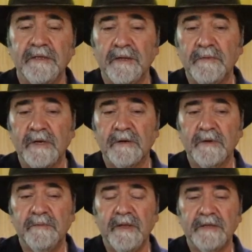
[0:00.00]
Then we're going to
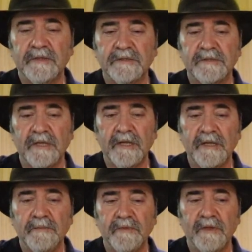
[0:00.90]
repeat the
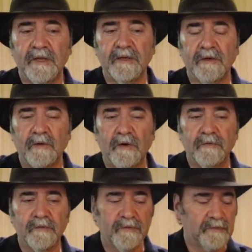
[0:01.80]
same thing
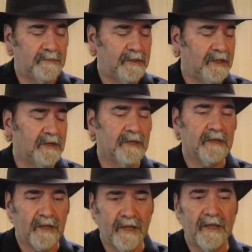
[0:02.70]
over from the beginning.